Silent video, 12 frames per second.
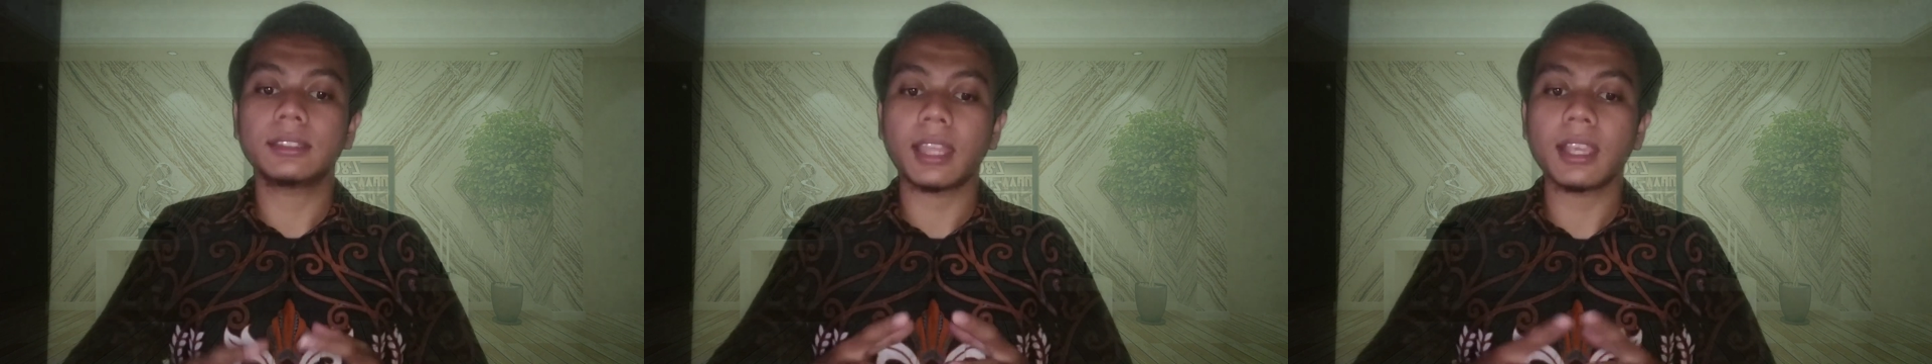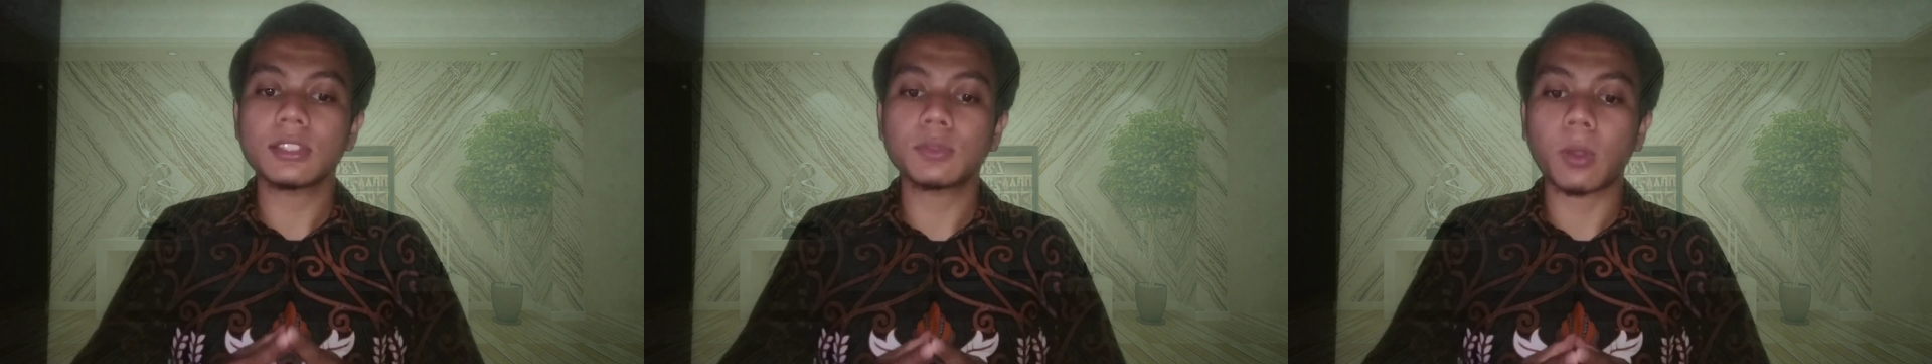
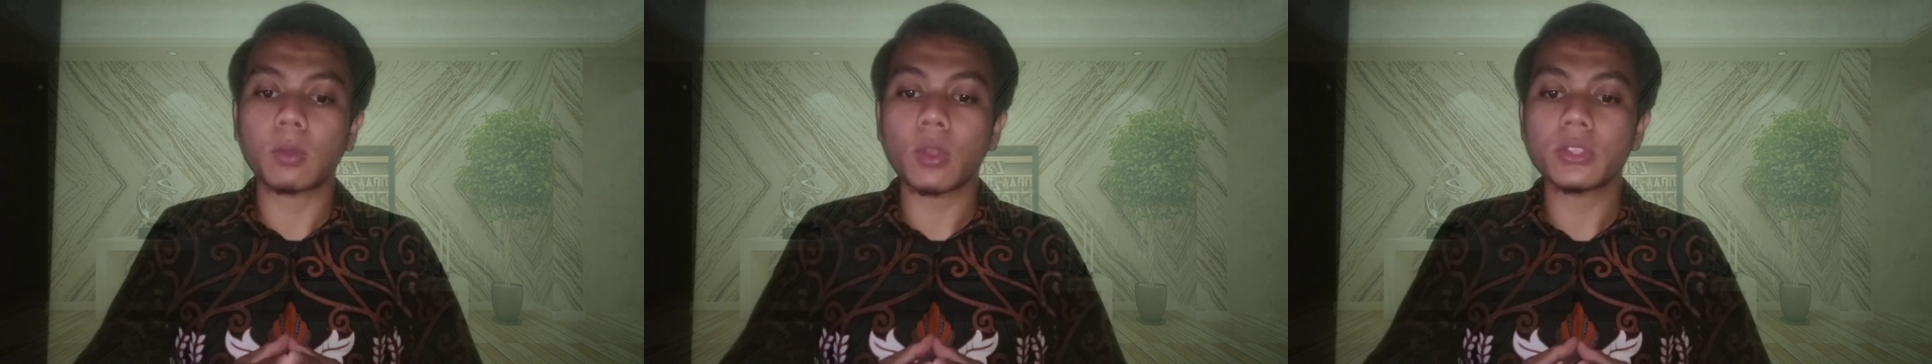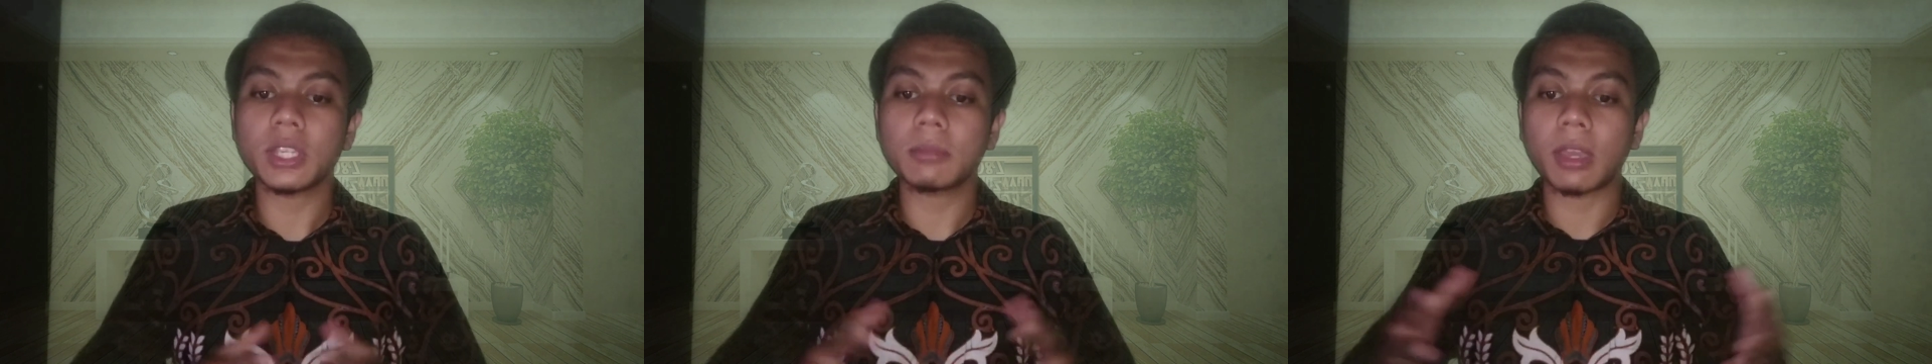Thanks for
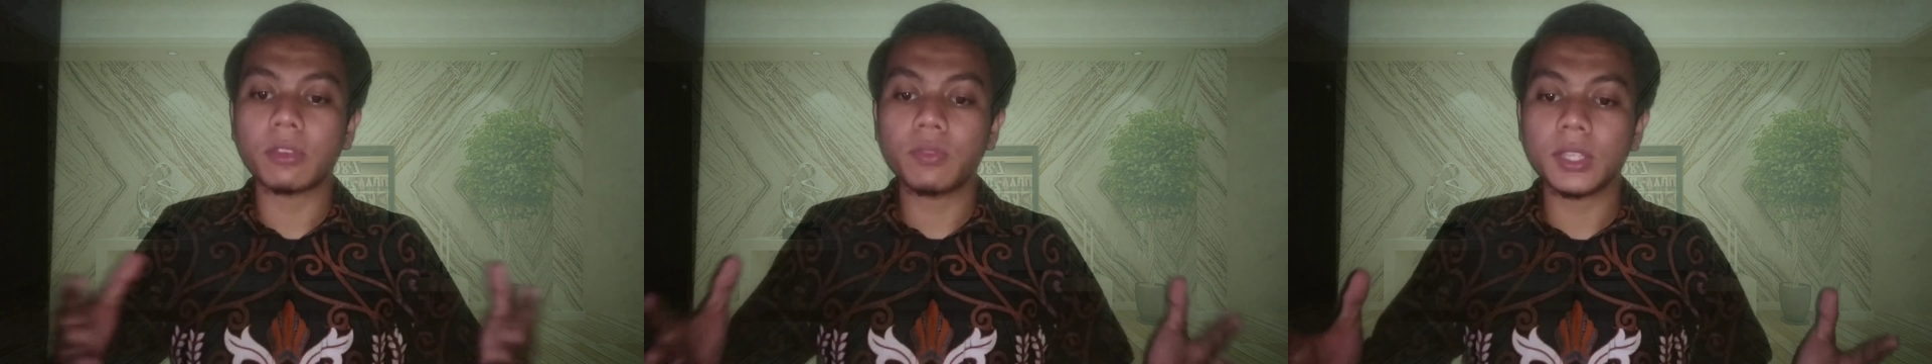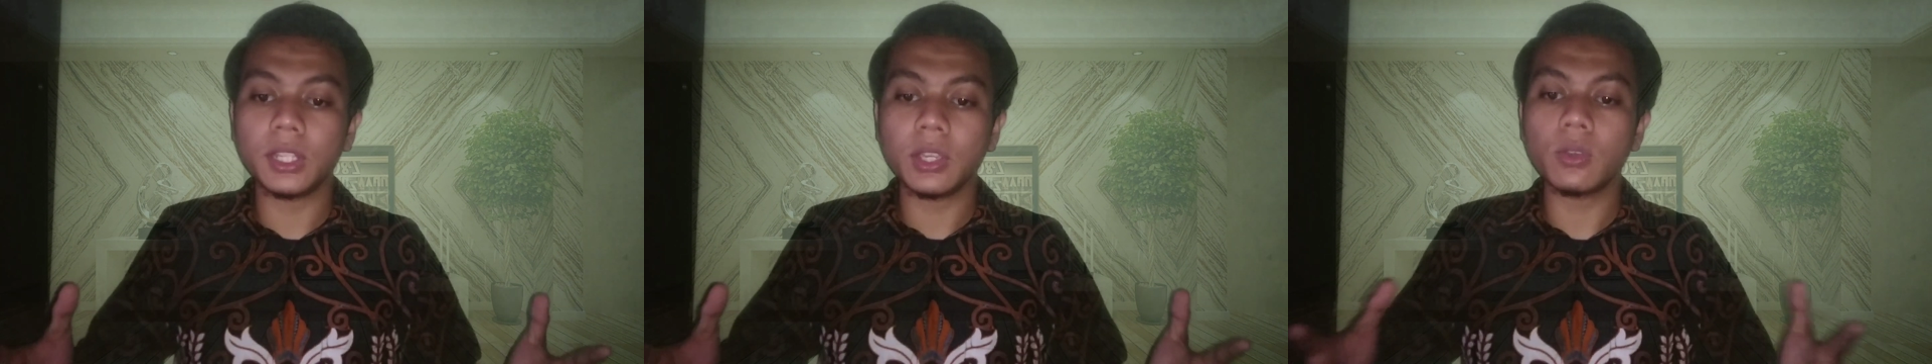watching my
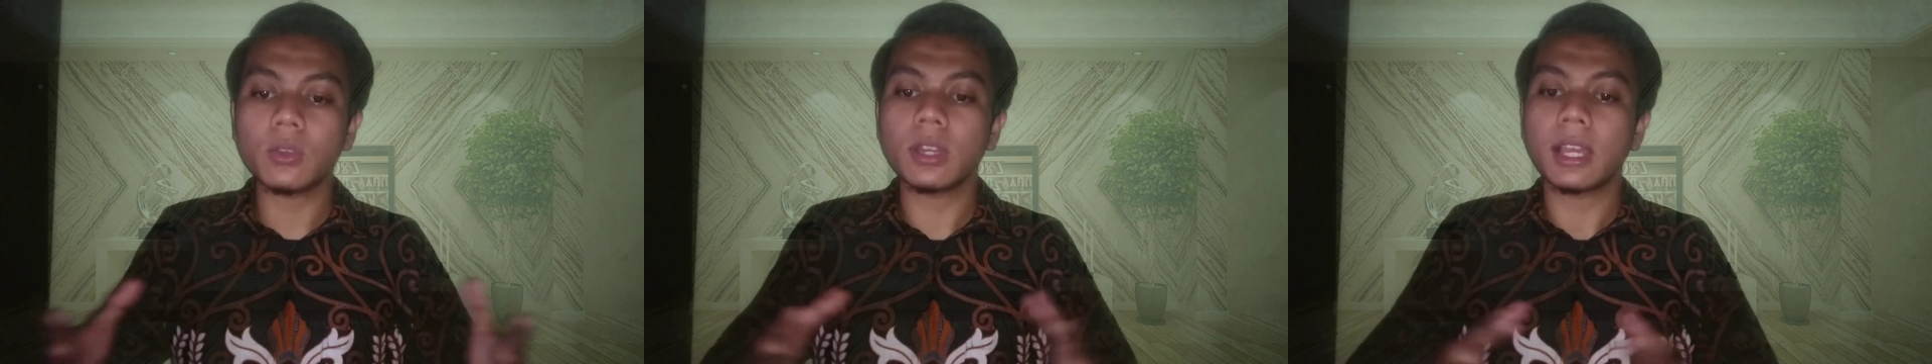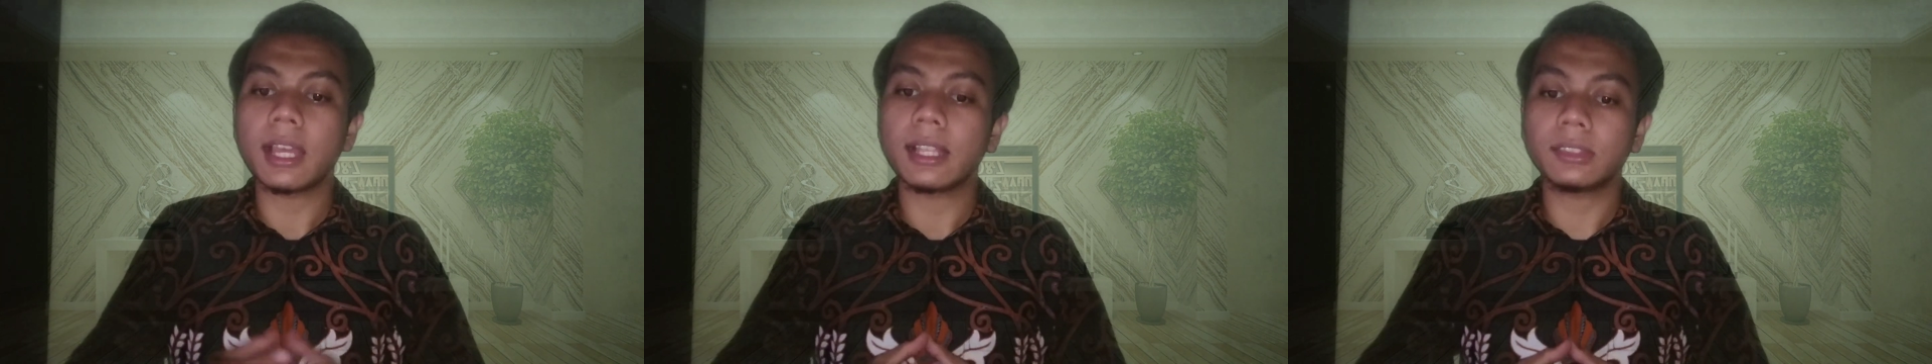video.
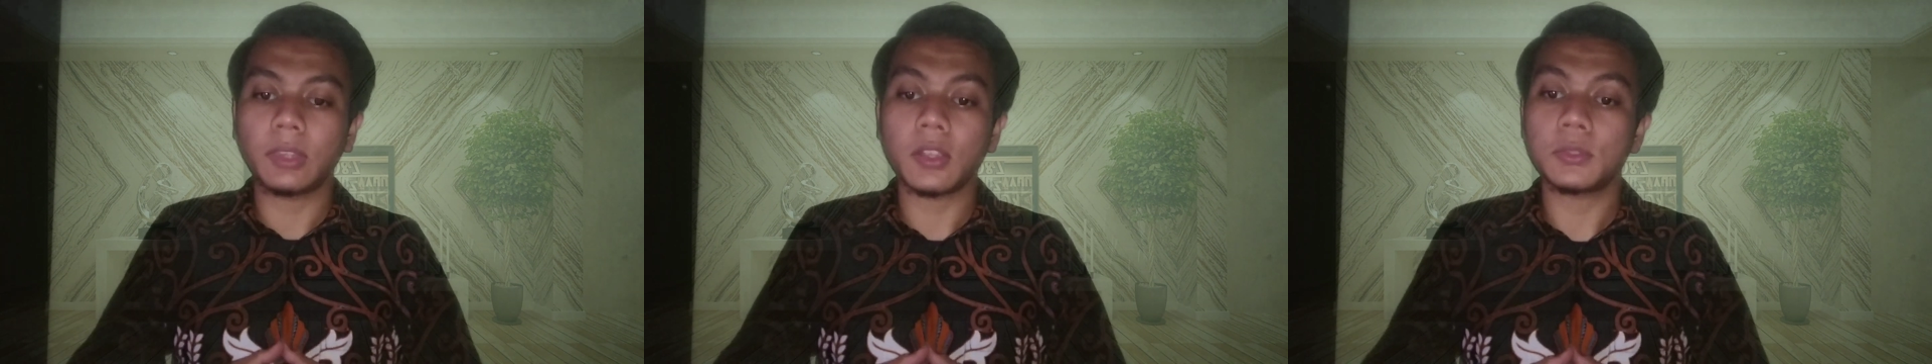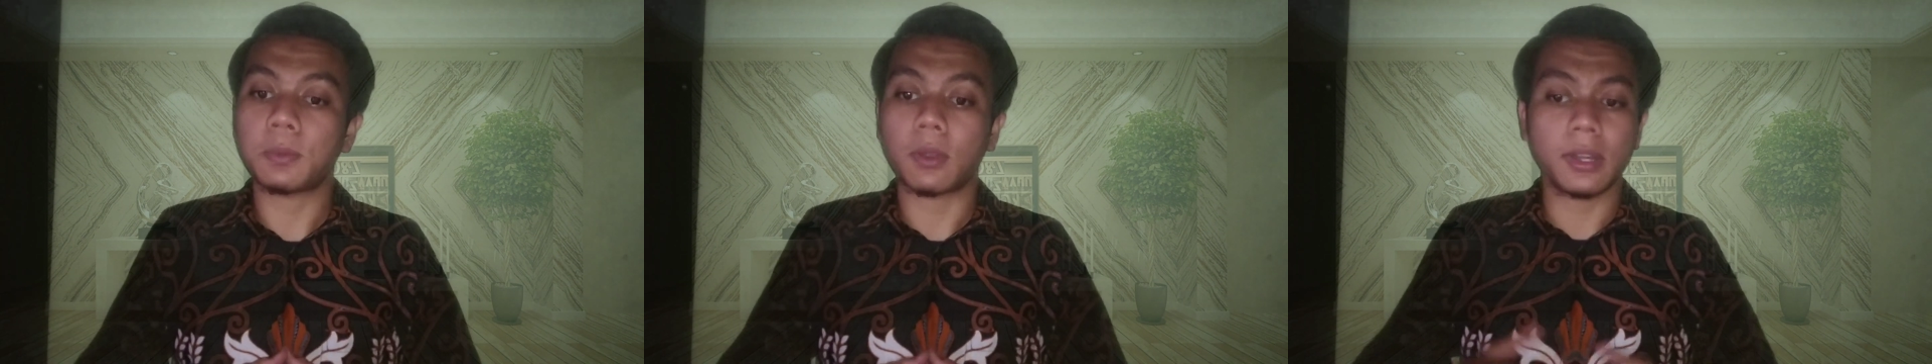
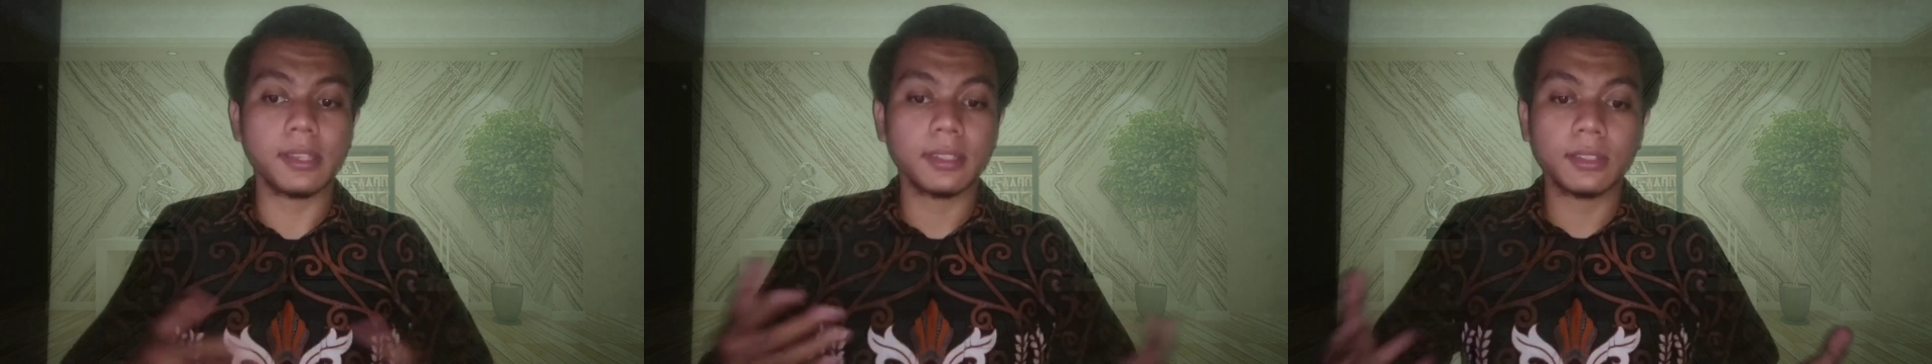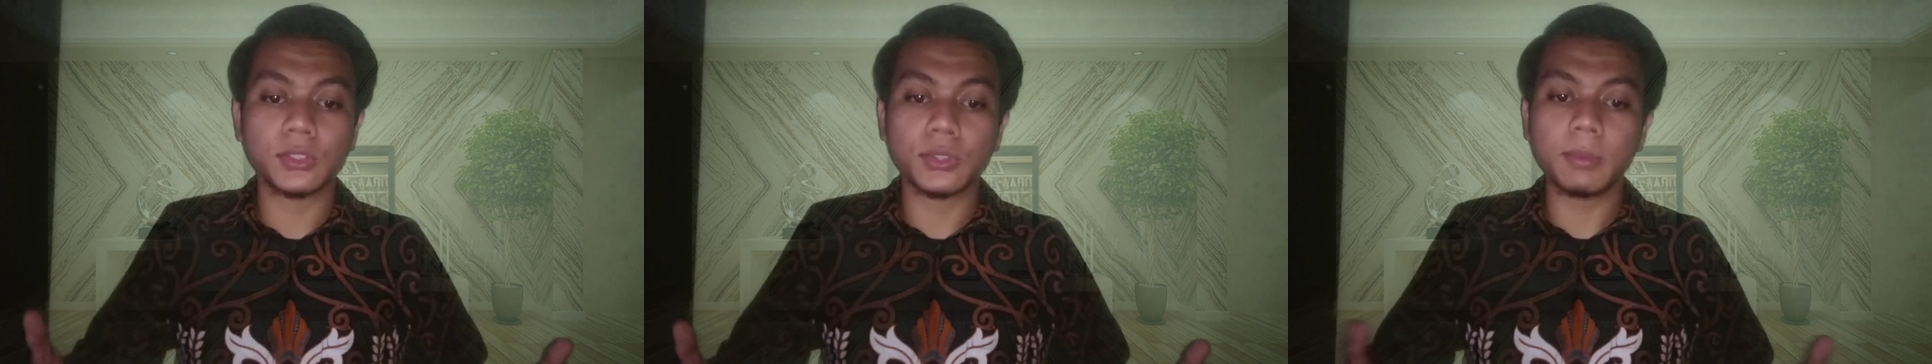Thanks for
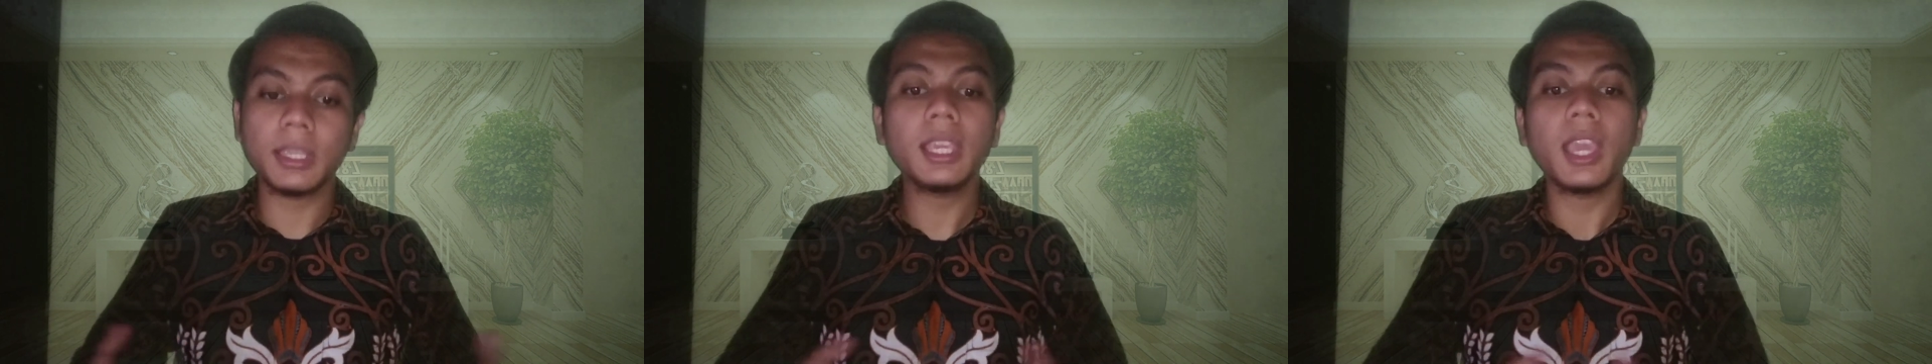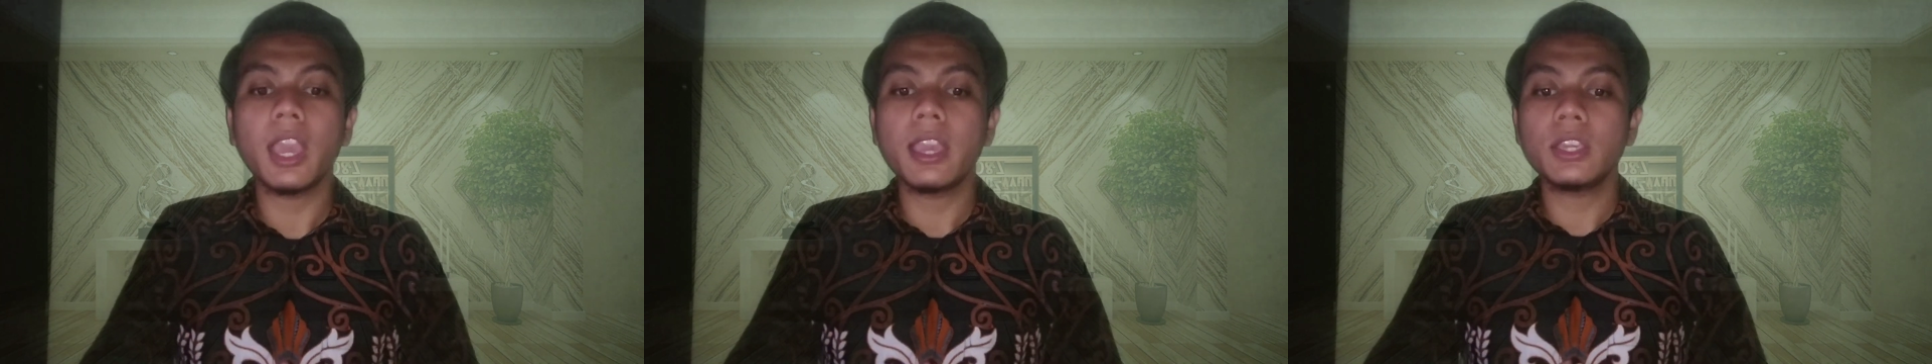listening to me.